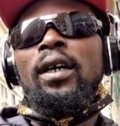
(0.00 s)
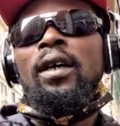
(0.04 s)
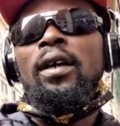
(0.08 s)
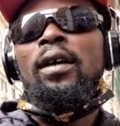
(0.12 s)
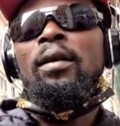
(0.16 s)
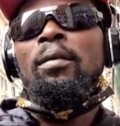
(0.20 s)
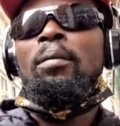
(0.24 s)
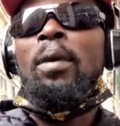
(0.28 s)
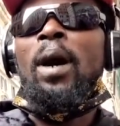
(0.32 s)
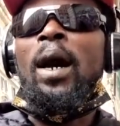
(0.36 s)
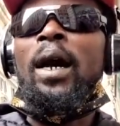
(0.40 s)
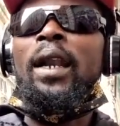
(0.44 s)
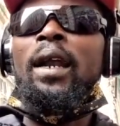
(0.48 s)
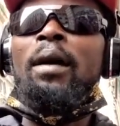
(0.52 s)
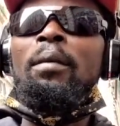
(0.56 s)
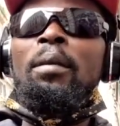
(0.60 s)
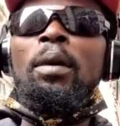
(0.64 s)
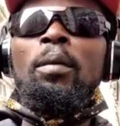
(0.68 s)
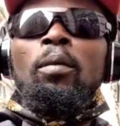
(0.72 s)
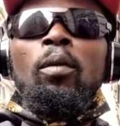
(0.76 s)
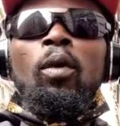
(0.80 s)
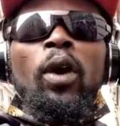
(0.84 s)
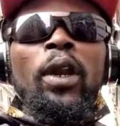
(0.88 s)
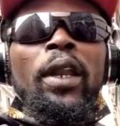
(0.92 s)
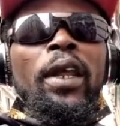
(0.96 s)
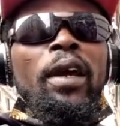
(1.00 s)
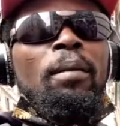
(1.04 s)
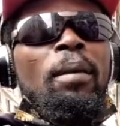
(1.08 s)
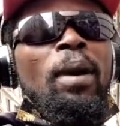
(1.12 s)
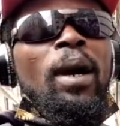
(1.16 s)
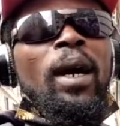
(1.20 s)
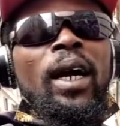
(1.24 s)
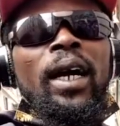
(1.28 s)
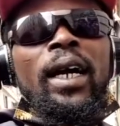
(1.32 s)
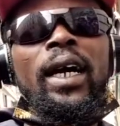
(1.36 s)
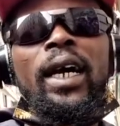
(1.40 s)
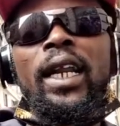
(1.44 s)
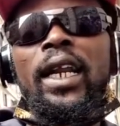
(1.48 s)
But I'm a money
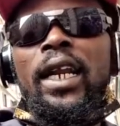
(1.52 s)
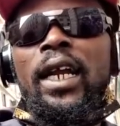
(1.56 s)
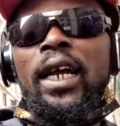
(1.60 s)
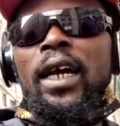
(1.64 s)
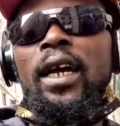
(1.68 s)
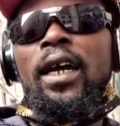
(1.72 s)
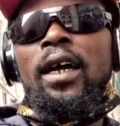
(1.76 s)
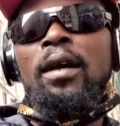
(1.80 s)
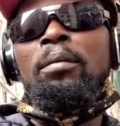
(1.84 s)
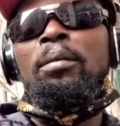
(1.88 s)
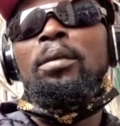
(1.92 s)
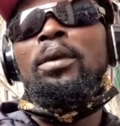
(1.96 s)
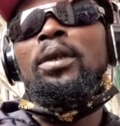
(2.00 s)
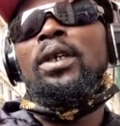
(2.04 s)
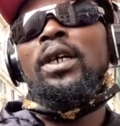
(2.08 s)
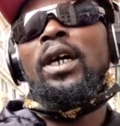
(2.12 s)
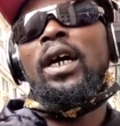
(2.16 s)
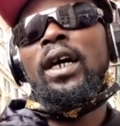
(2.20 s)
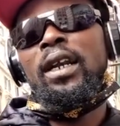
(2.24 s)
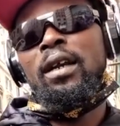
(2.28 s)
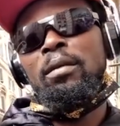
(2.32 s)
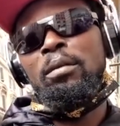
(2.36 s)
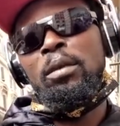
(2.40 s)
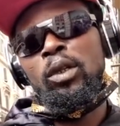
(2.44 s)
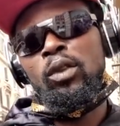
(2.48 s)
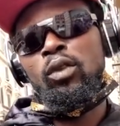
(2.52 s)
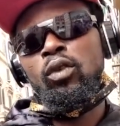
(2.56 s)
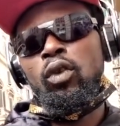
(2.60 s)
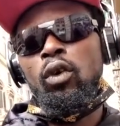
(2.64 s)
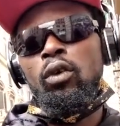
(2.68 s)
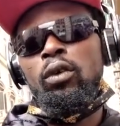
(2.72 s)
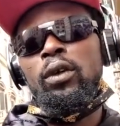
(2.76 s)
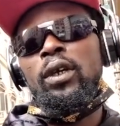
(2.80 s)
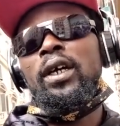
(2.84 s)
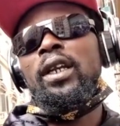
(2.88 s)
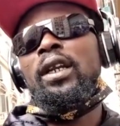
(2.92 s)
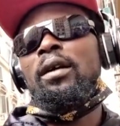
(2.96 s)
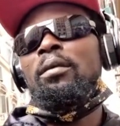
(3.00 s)
maker, crabby, and I'm a
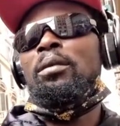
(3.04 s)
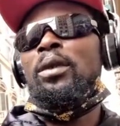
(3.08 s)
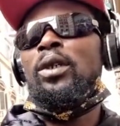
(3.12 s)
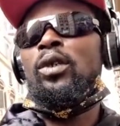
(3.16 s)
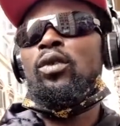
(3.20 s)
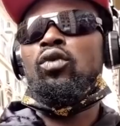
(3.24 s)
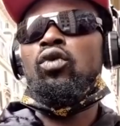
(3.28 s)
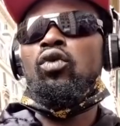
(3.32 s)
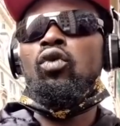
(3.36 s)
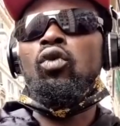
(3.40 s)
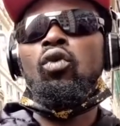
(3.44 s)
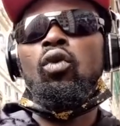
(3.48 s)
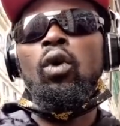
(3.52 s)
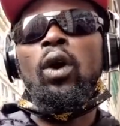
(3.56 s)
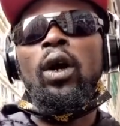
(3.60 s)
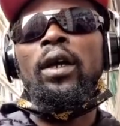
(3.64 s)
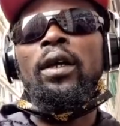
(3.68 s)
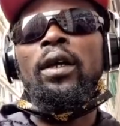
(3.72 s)
ton, and I'm the two quite.